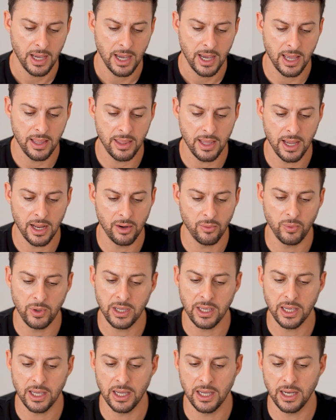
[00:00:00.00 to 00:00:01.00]
And then we
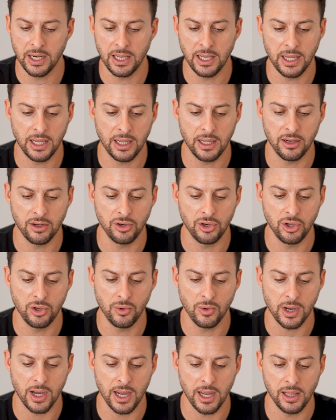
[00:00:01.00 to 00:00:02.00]
can hit
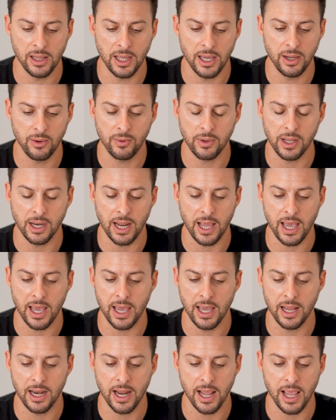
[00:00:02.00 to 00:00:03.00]
new highlight. We can
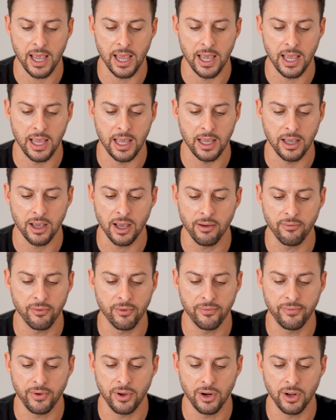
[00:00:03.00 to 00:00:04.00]
add a
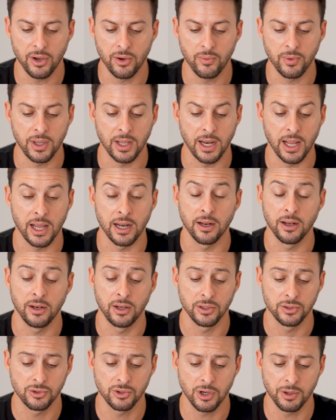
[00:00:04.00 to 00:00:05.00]
cover photo. We can add a
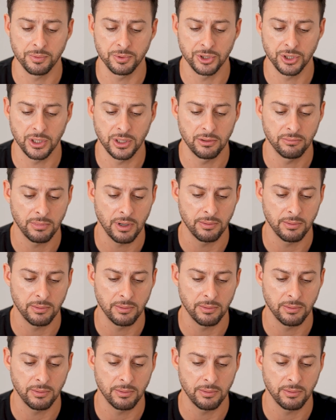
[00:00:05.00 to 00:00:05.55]
description.